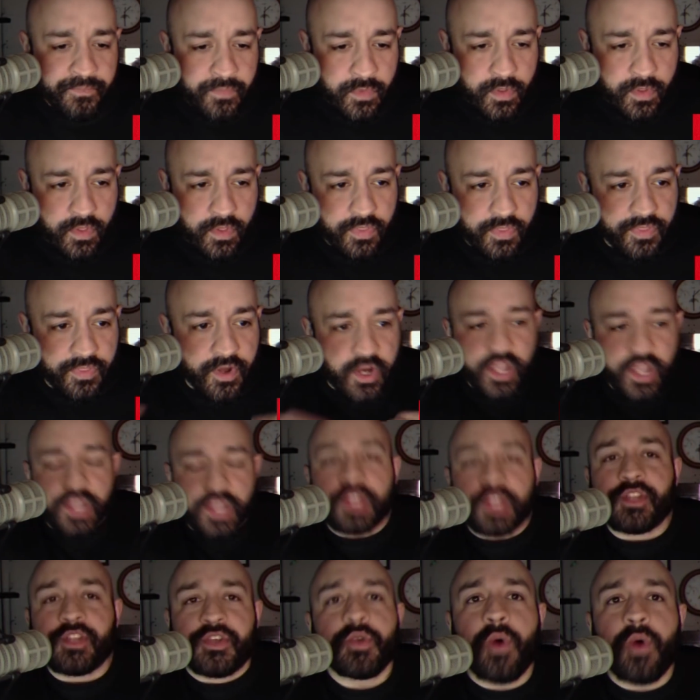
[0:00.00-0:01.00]
they're going to
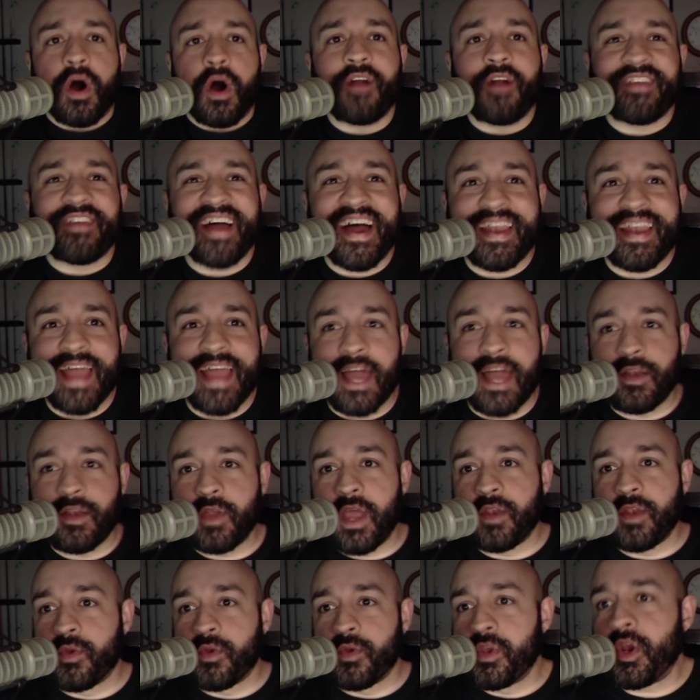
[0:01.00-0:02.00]
do all that and
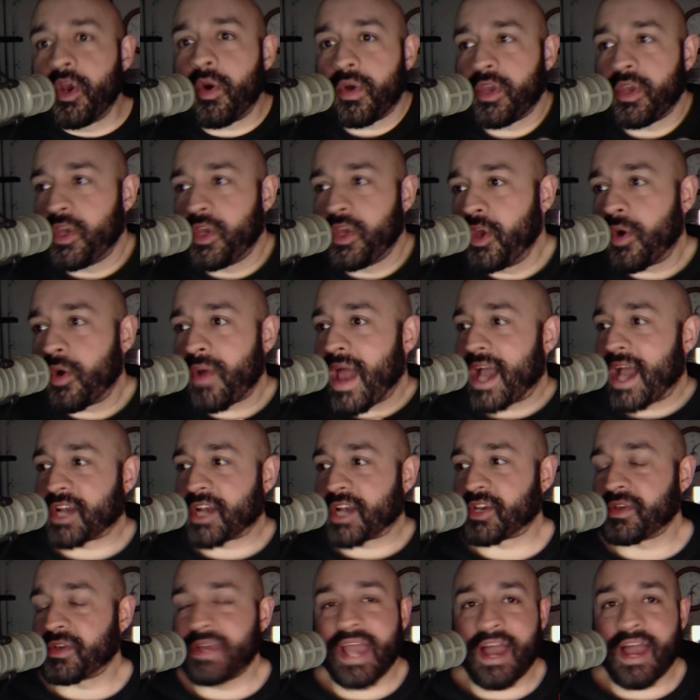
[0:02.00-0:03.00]
and you know you don't
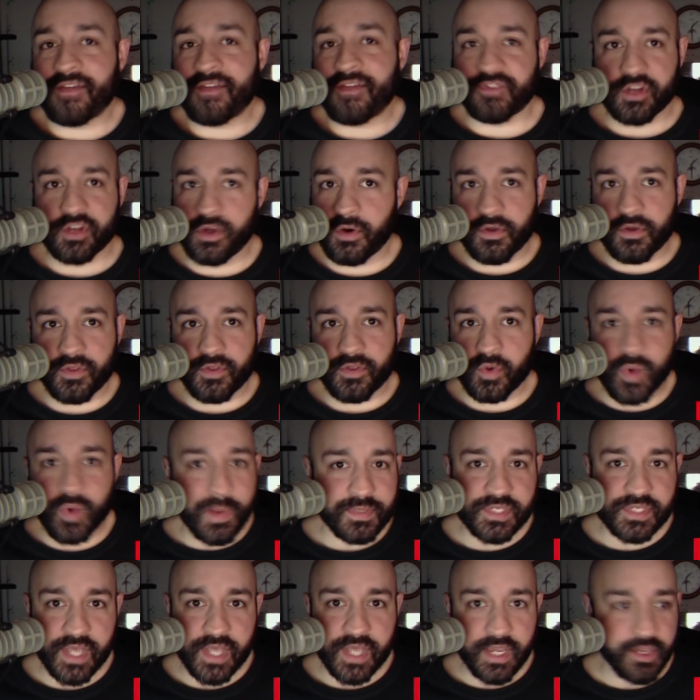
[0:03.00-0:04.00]
actually have to go to their
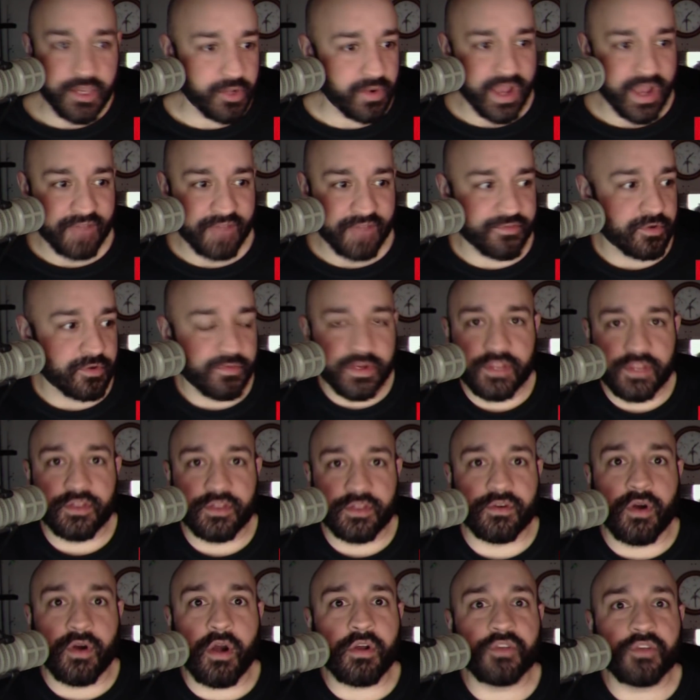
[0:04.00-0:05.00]
website you don't have to read their
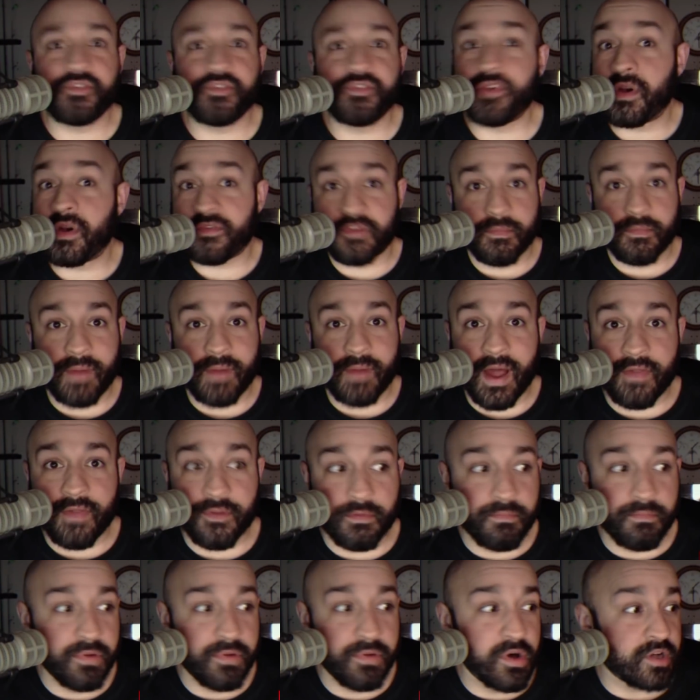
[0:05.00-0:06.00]
articles you don't have to buy their
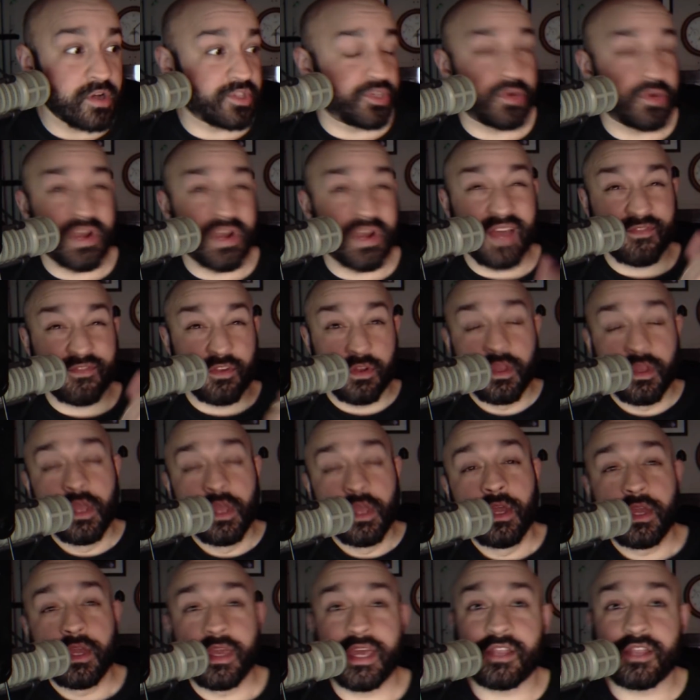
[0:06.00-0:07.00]
books you don't have to
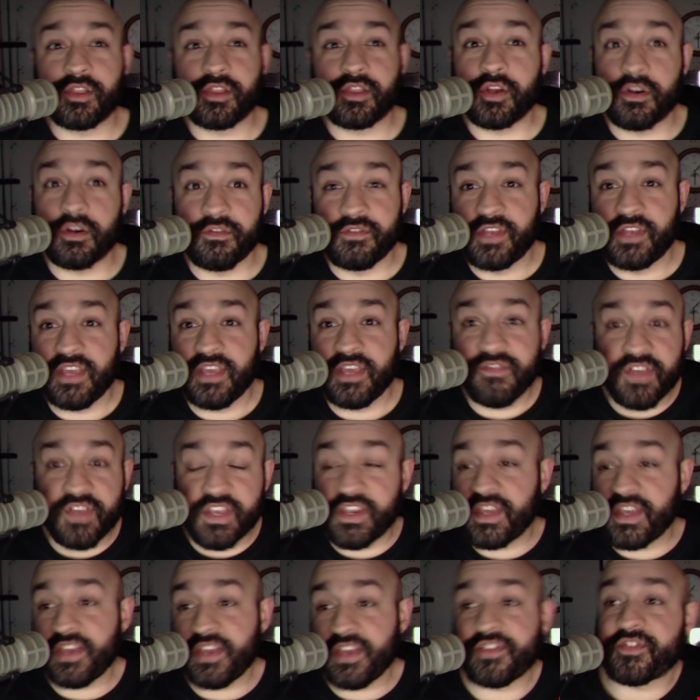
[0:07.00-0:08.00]
get their
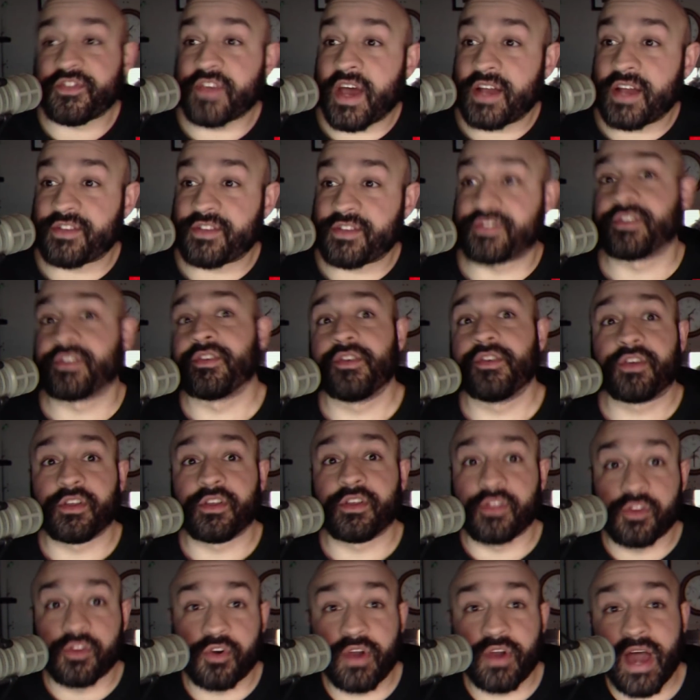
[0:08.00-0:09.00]
dvd set so you can
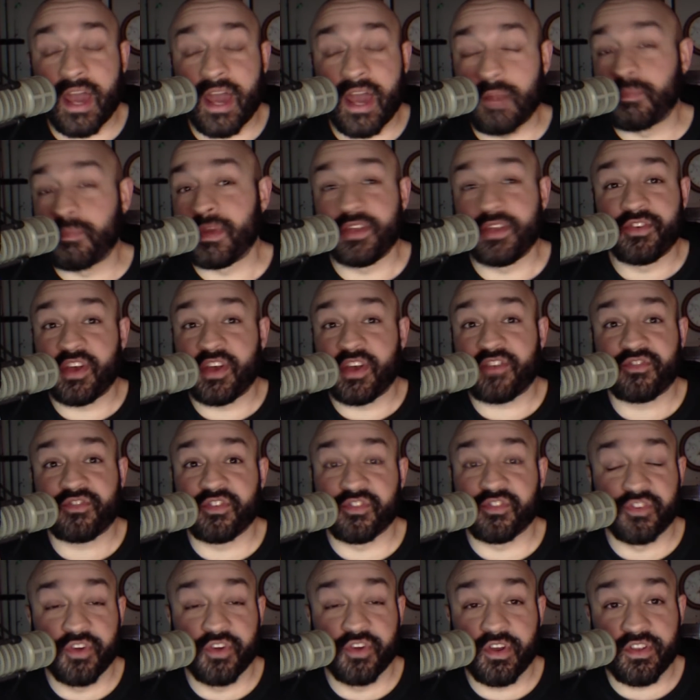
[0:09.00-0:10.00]
learn how to be just as
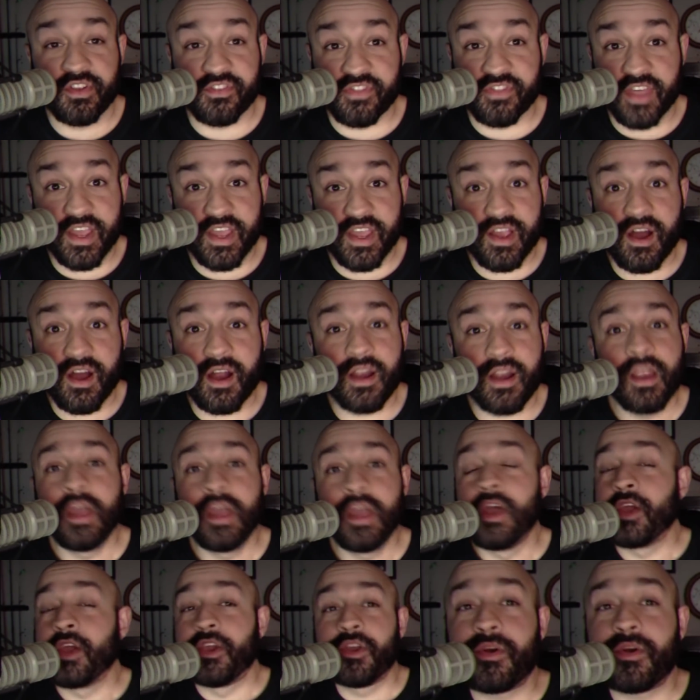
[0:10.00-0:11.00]
good as they are
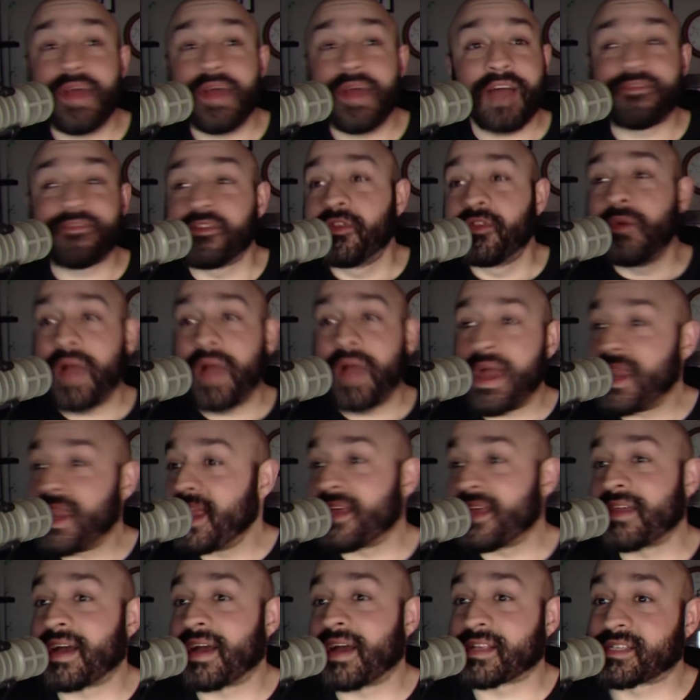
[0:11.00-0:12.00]
you don't to do any of
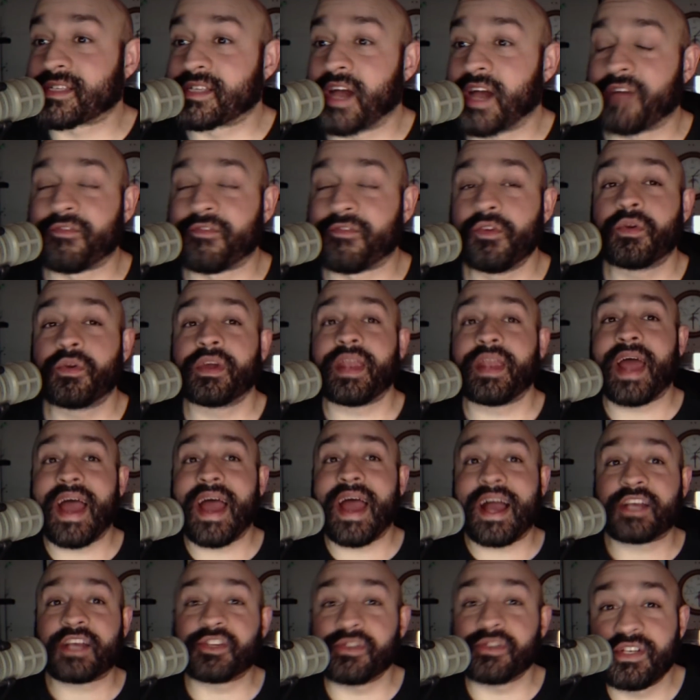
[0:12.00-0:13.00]
that stuff you can
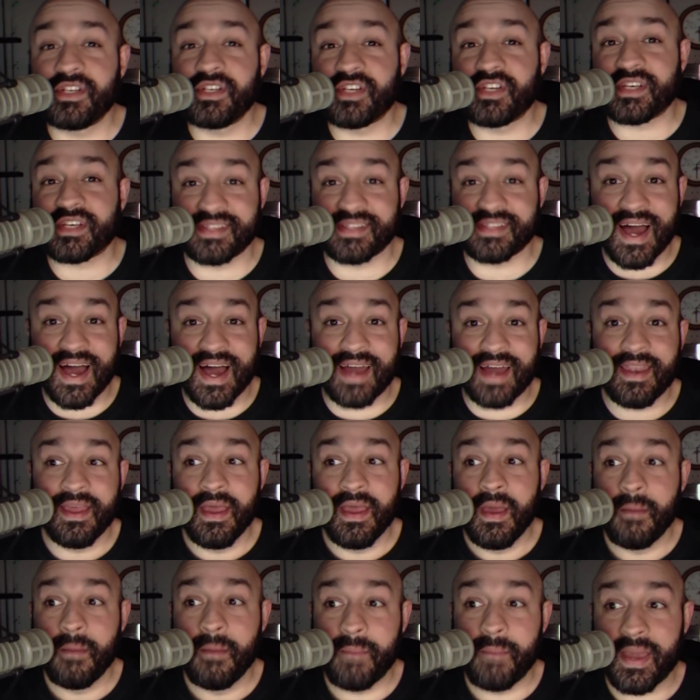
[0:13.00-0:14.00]
actually just not
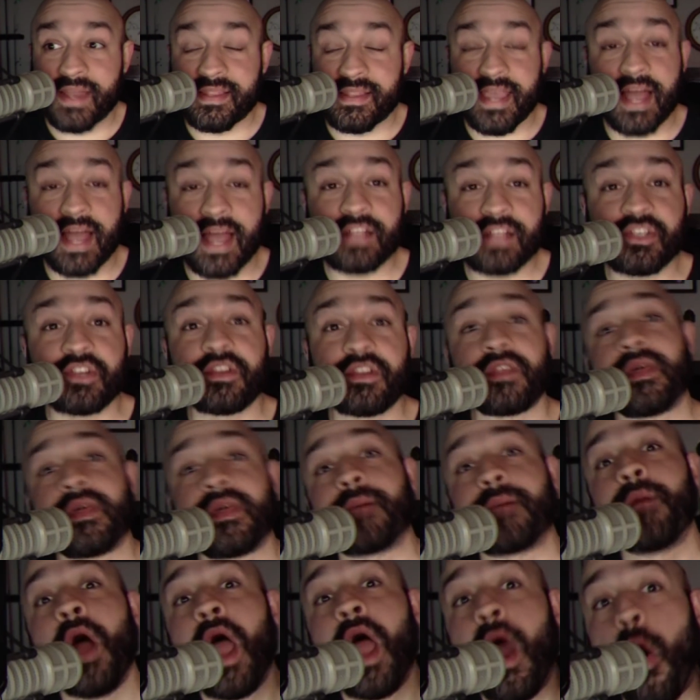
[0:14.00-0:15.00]
pay attention to
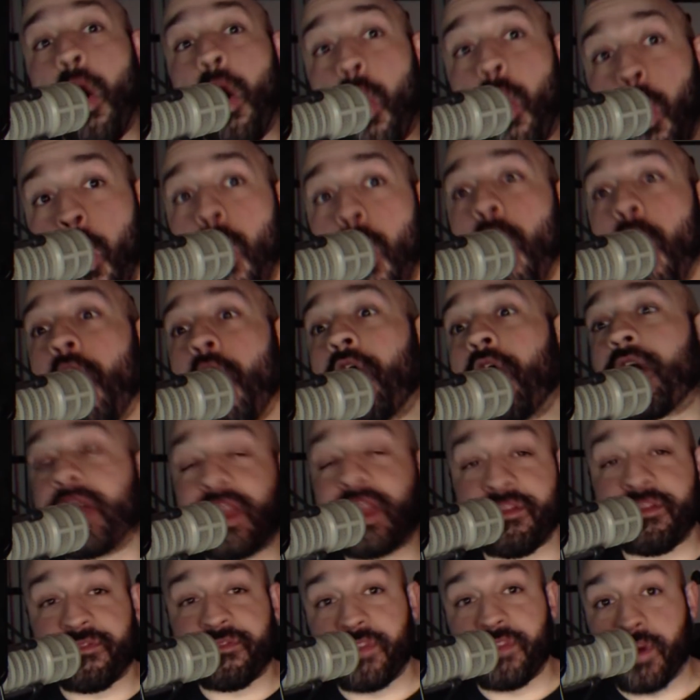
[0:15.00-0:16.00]
them or
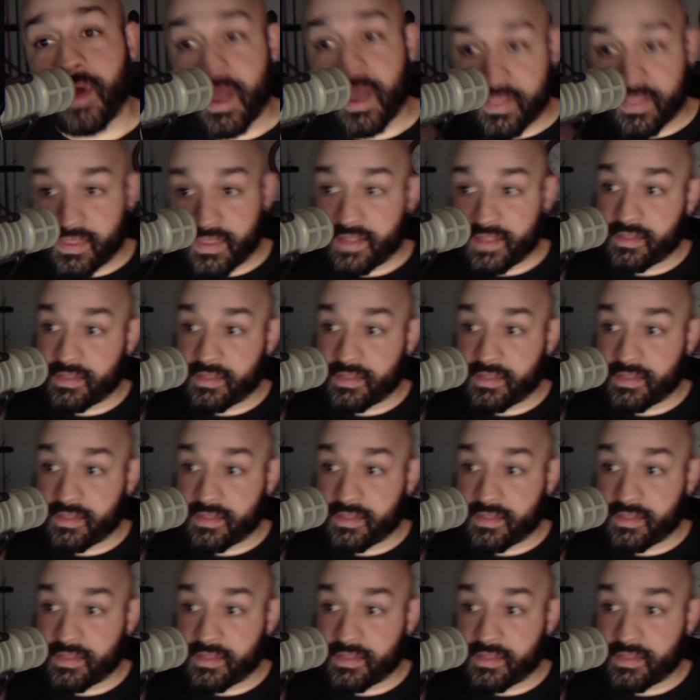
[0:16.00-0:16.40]
if you know at,